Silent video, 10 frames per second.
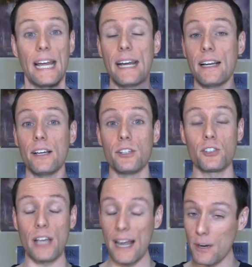It
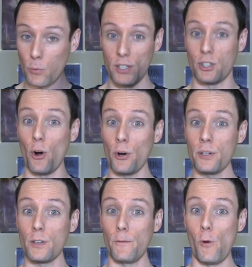is a
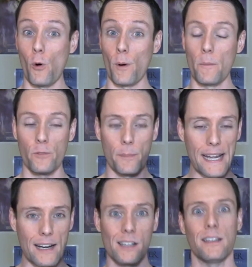return to form from
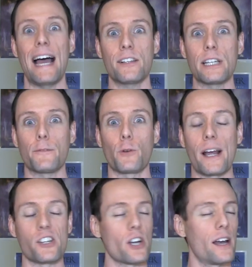a classic
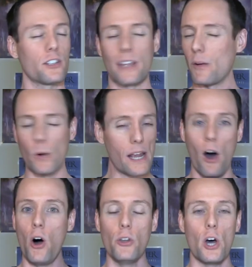franchise that we
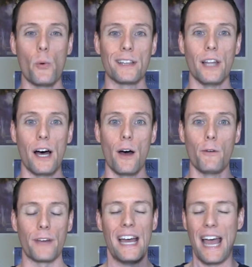all know and
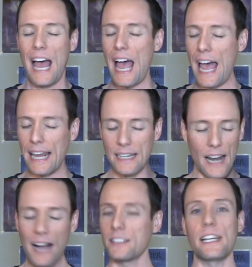love and
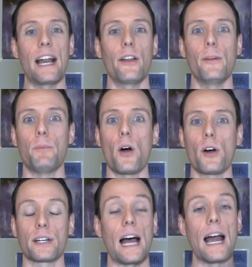knocked it out of the
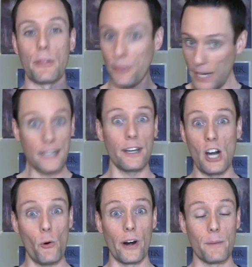park. I think you
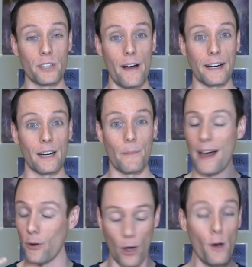know what I'm talking about.